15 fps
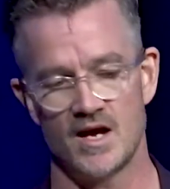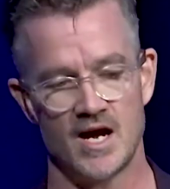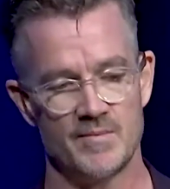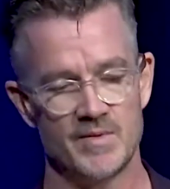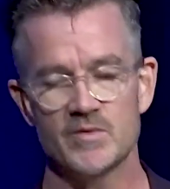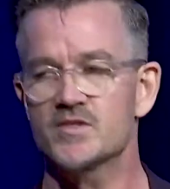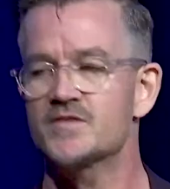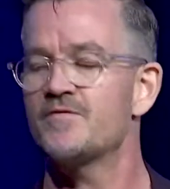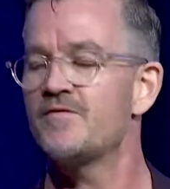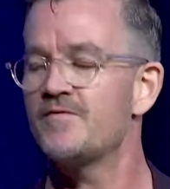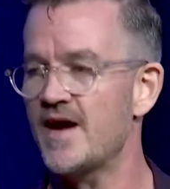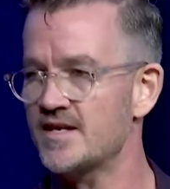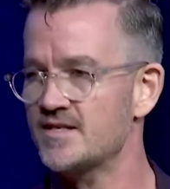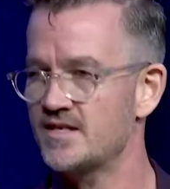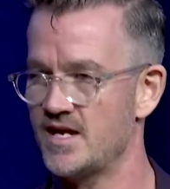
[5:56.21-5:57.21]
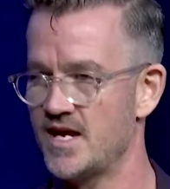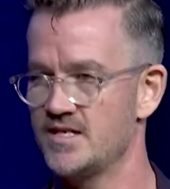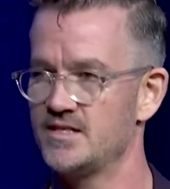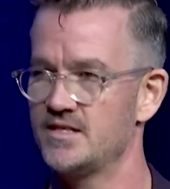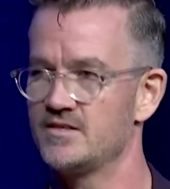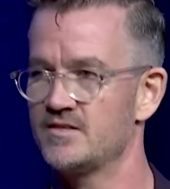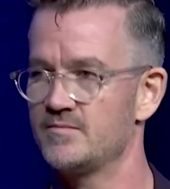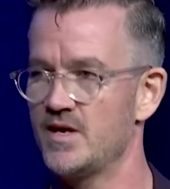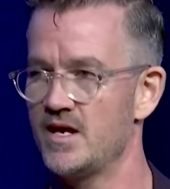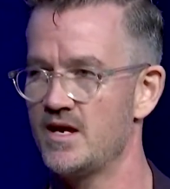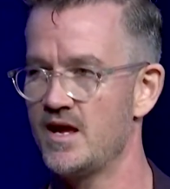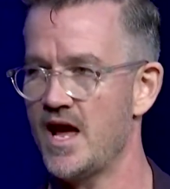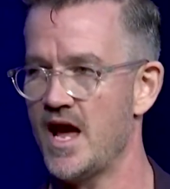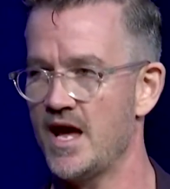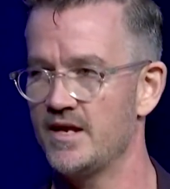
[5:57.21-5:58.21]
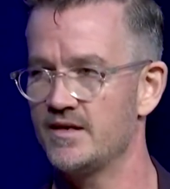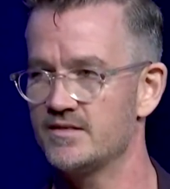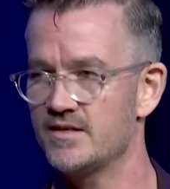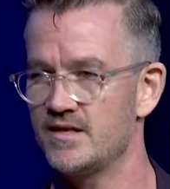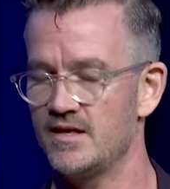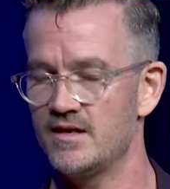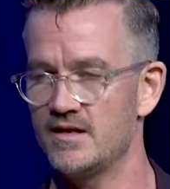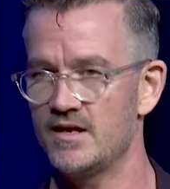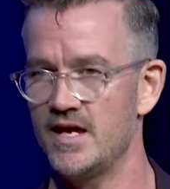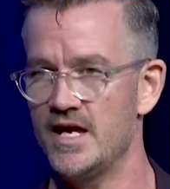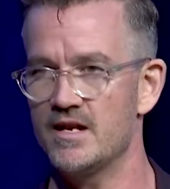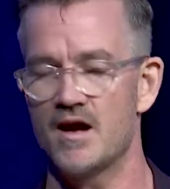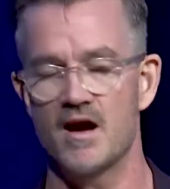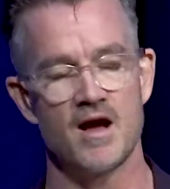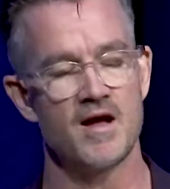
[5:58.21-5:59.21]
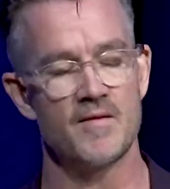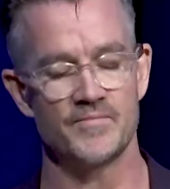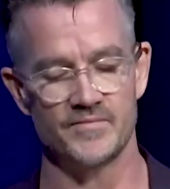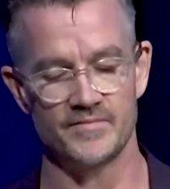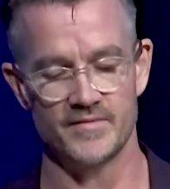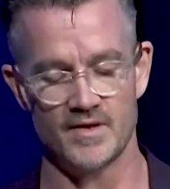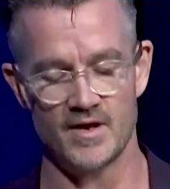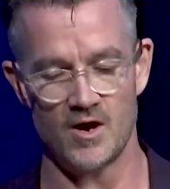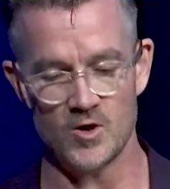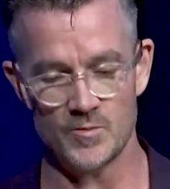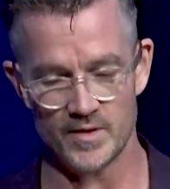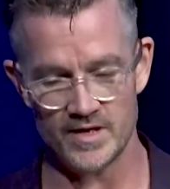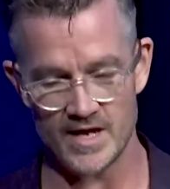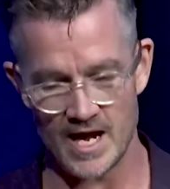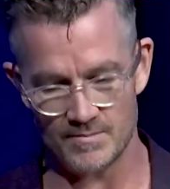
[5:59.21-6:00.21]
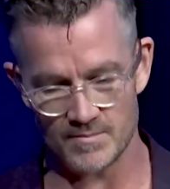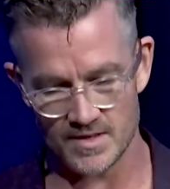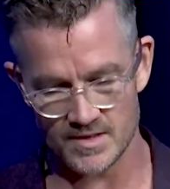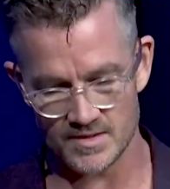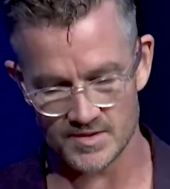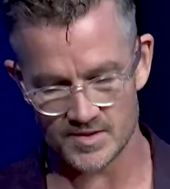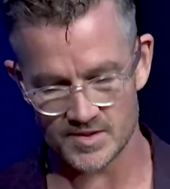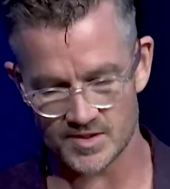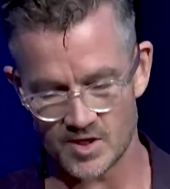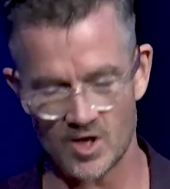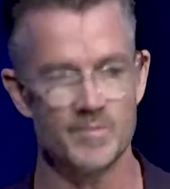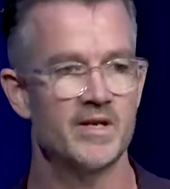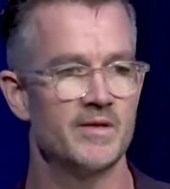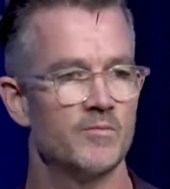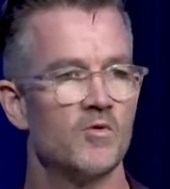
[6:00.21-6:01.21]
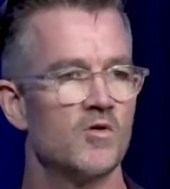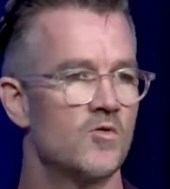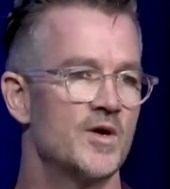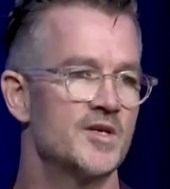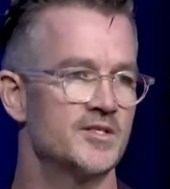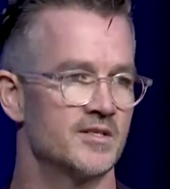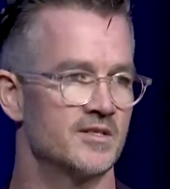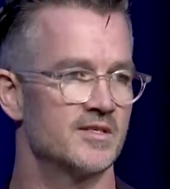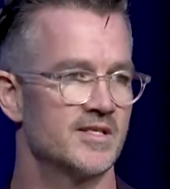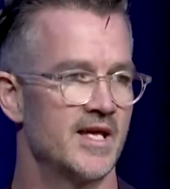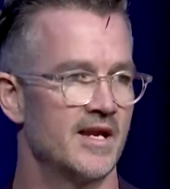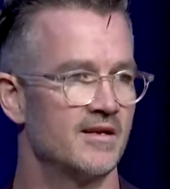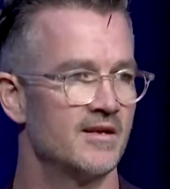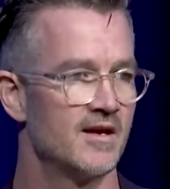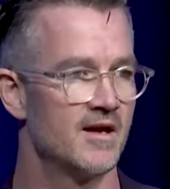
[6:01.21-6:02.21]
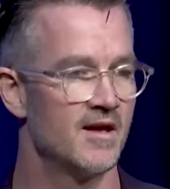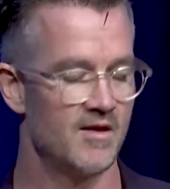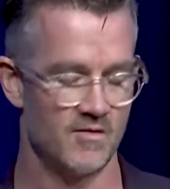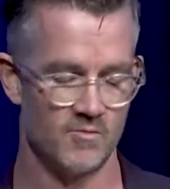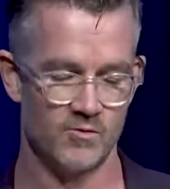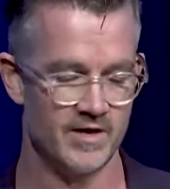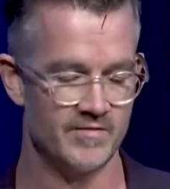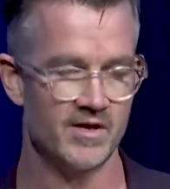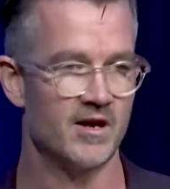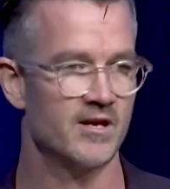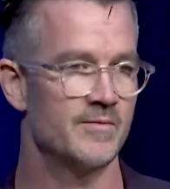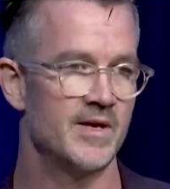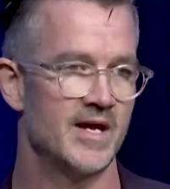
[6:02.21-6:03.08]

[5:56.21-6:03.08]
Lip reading: It was fascinating to me, and it opened up so many more questions than were ever going to be